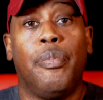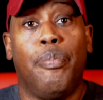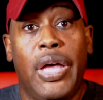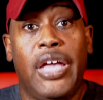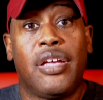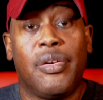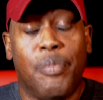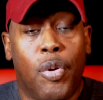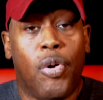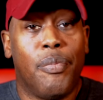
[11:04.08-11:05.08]
Make
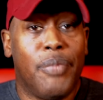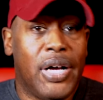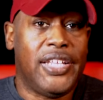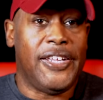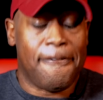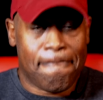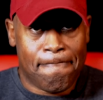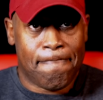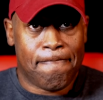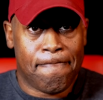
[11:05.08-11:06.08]
more money.
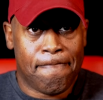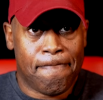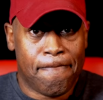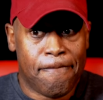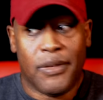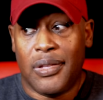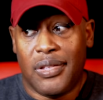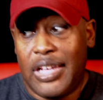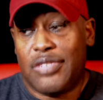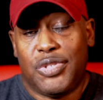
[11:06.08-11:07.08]

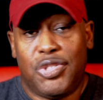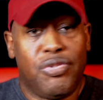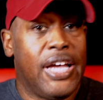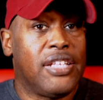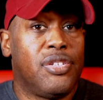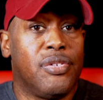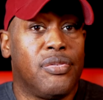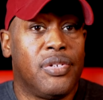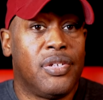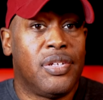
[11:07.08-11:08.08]
That's what you got to
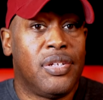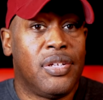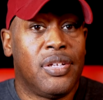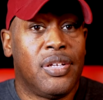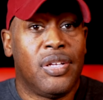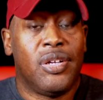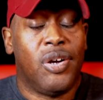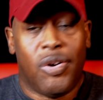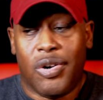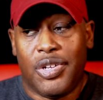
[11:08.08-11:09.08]
do.
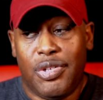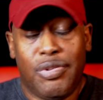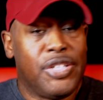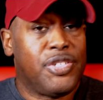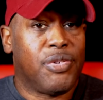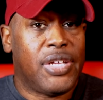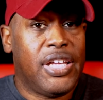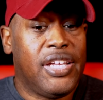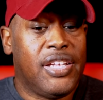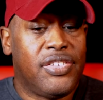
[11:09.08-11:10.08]
Or you get your
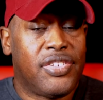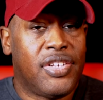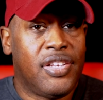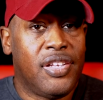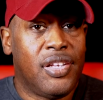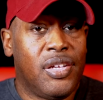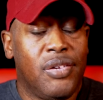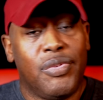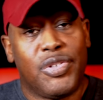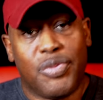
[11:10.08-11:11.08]
kids,
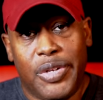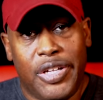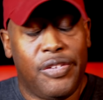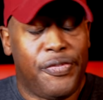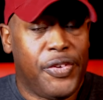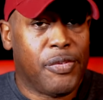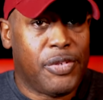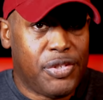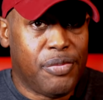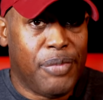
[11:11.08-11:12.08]
which will interfere
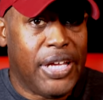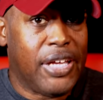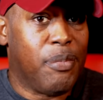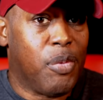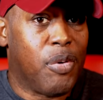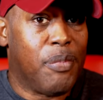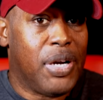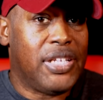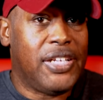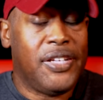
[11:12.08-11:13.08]
with you making more
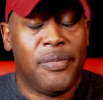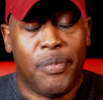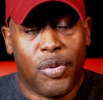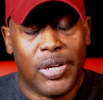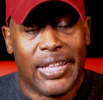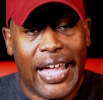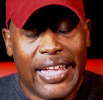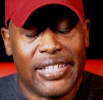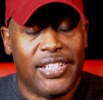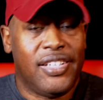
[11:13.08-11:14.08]
money, more than
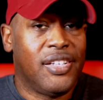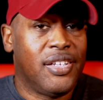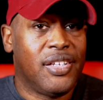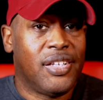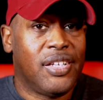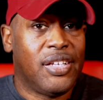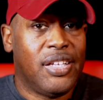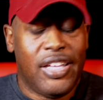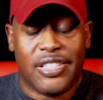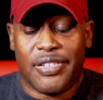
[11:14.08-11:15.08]
likely.
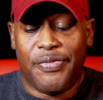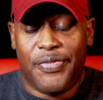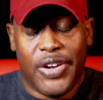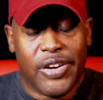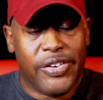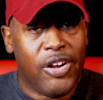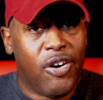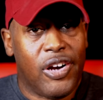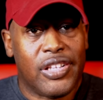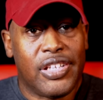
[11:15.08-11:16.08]
It's a very
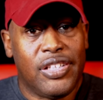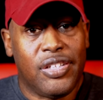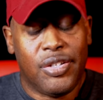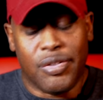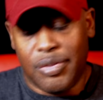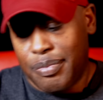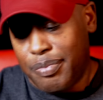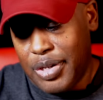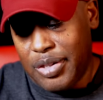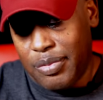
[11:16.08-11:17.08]
hard thing to do.
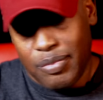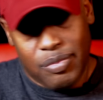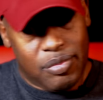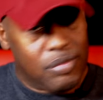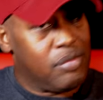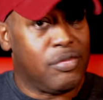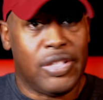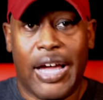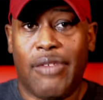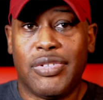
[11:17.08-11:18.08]
But
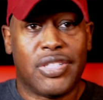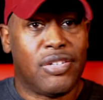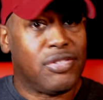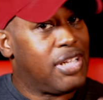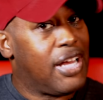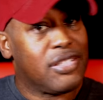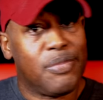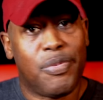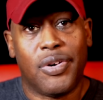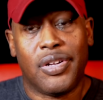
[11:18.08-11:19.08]
when I was on child
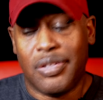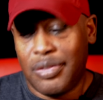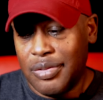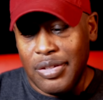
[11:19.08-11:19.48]
support,